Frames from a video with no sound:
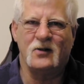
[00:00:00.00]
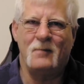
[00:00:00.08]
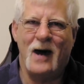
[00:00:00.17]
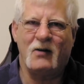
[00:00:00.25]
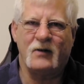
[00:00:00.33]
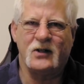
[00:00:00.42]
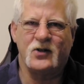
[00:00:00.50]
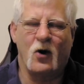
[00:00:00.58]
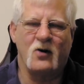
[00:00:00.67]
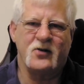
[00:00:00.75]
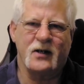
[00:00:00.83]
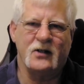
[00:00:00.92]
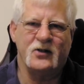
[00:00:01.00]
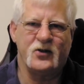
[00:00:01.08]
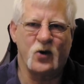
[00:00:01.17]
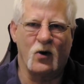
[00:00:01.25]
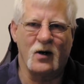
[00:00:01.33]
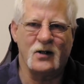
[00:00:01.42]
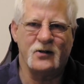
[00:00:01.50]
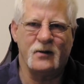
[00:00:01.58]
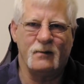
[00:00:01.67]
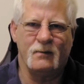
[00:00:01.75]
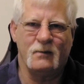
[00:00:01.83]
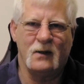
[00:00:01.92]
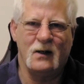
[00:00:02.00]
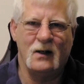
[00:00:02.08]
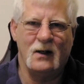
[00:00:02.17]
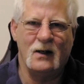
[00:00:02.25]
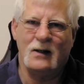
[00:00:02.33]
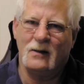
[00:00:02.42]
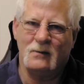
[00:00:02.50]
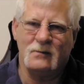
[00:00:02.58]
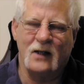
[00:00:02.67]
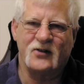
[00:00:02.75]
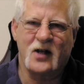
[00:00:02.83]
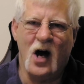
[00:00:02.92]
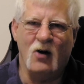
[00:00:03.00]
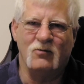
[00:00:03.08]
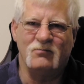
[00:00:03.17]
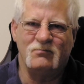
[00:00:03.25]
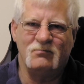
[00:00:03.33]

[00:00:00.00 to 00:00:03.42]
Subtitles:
as battery charging and storage. Let's go!